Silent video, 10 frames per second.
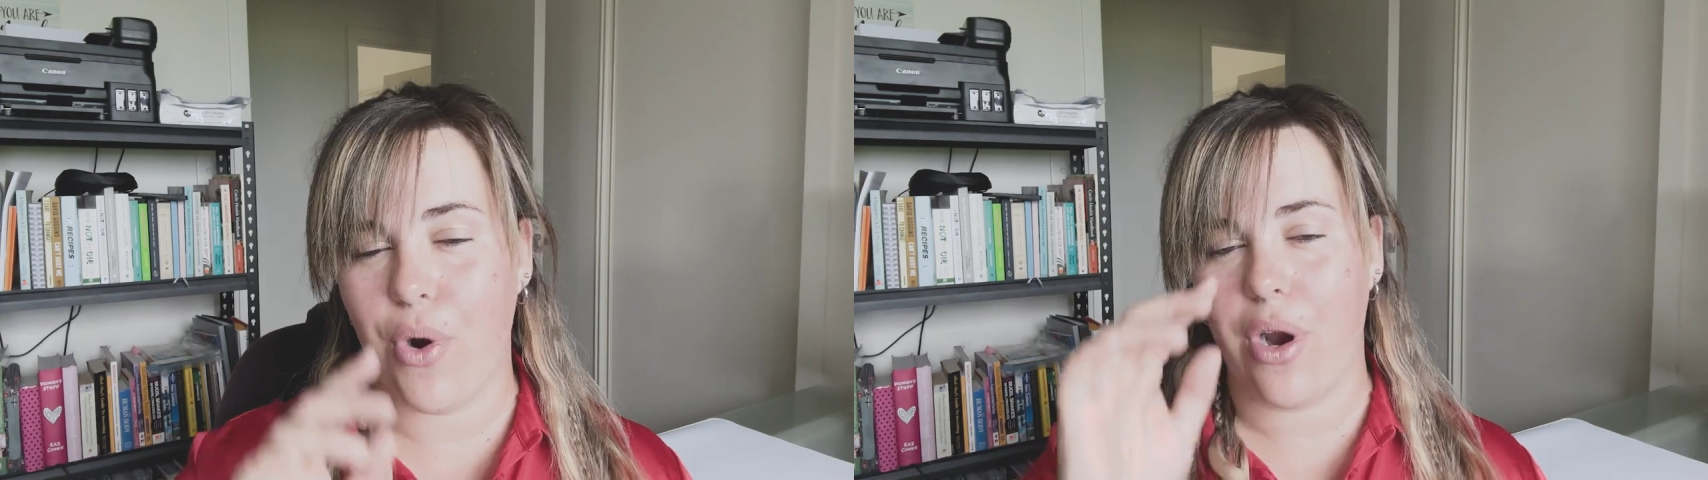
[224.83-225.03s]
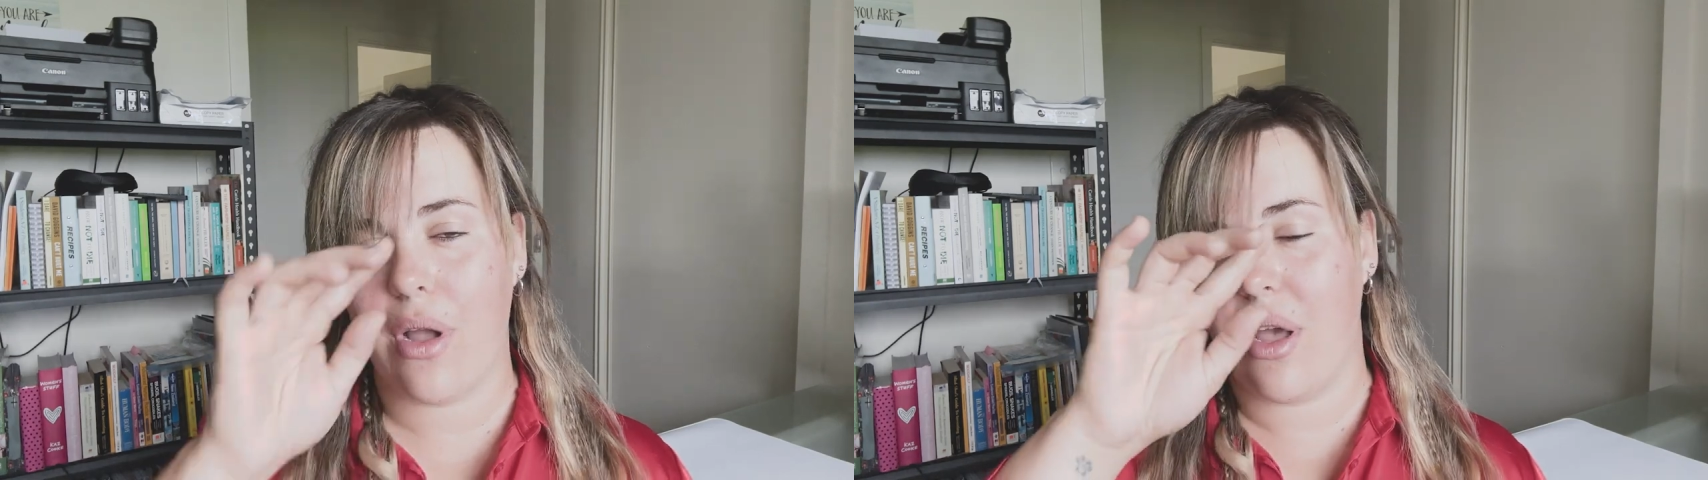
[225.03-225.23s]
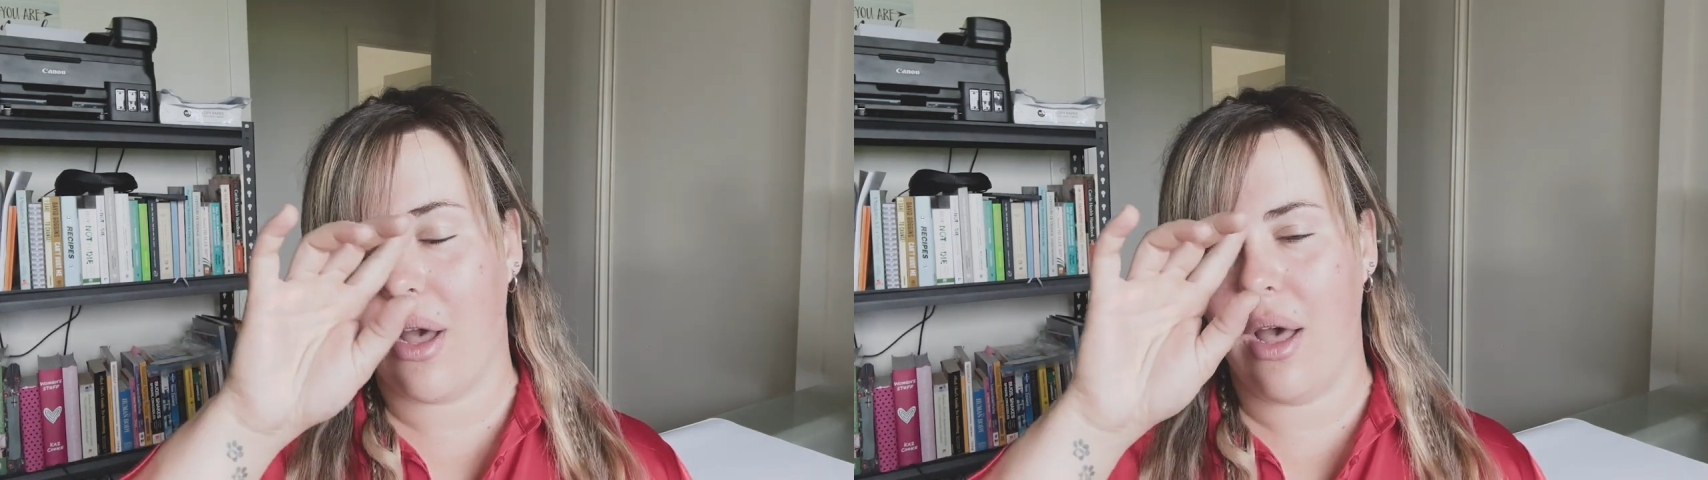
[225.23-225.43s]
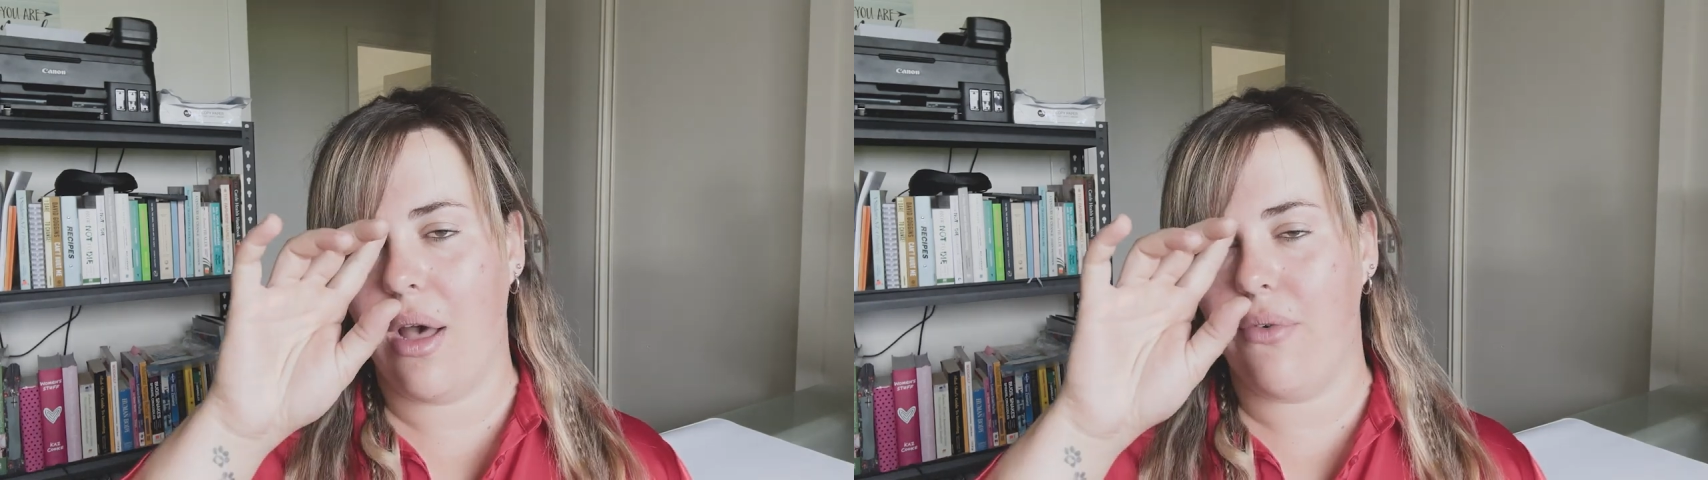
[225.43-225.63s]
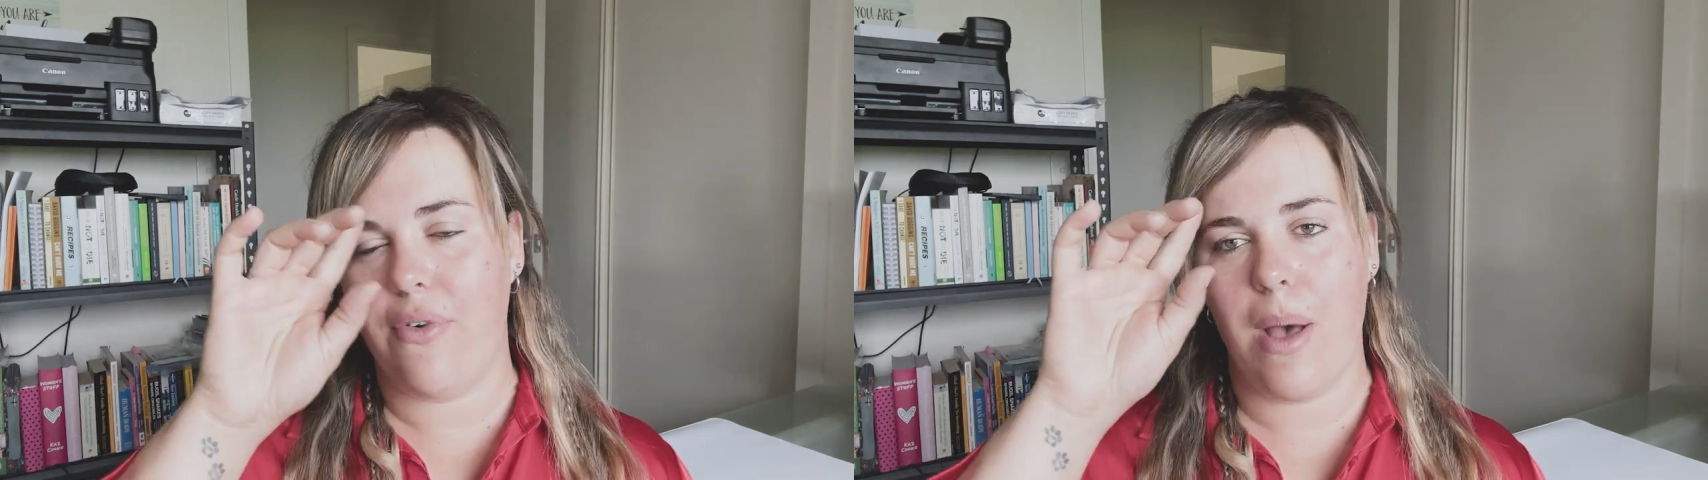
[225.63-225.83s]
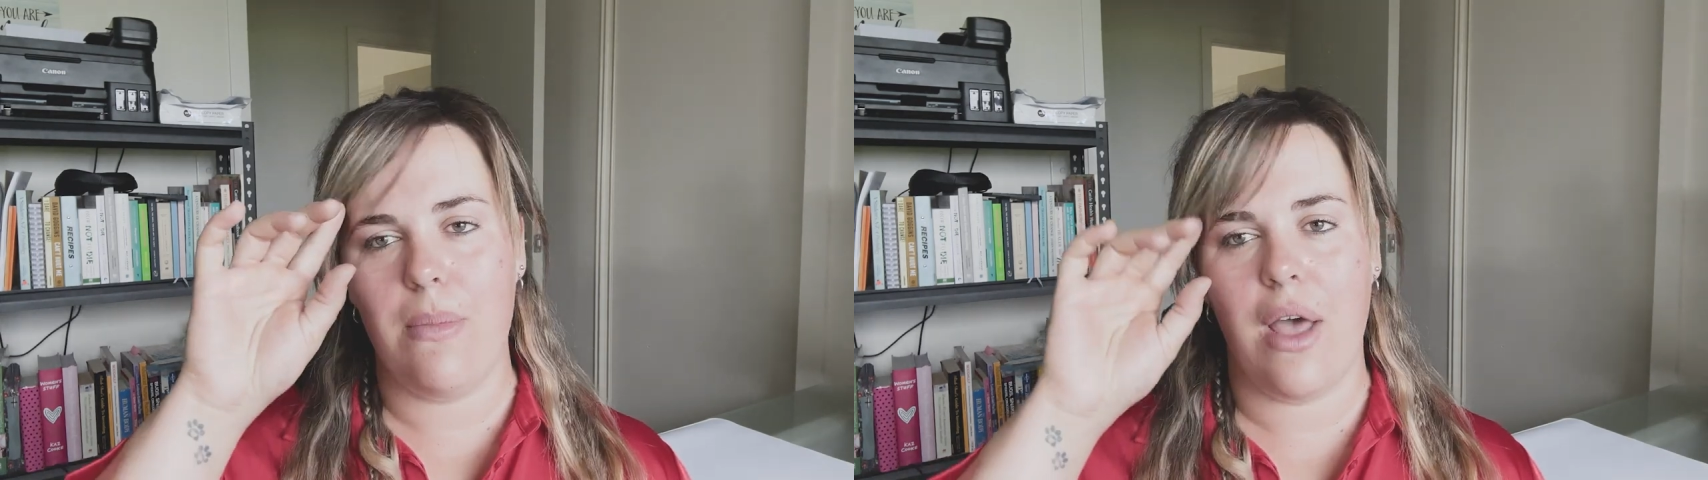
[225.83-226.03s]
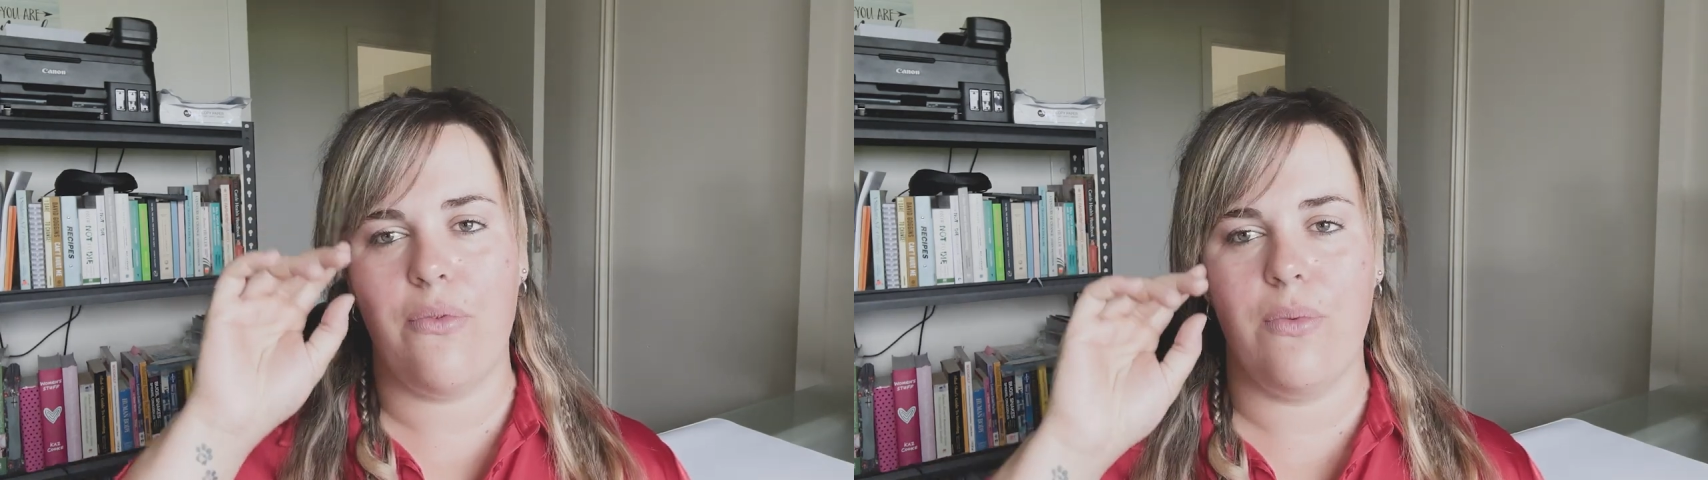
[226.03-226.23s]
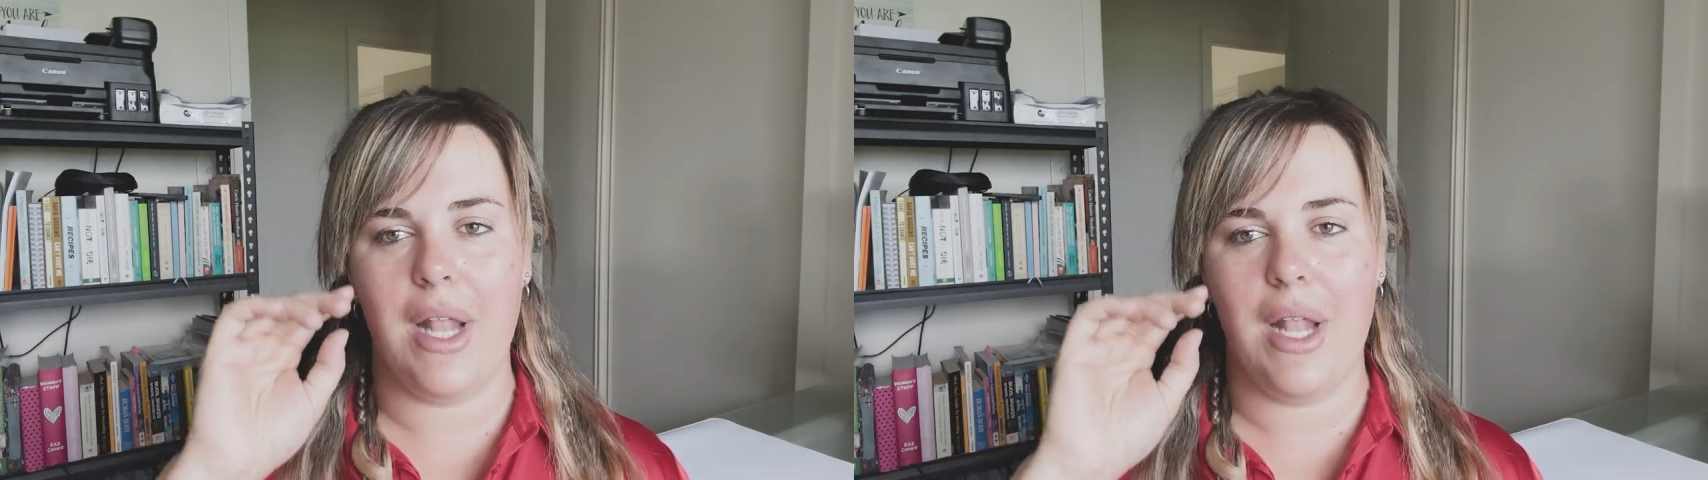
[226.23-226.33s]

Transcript: work, uh, farm life,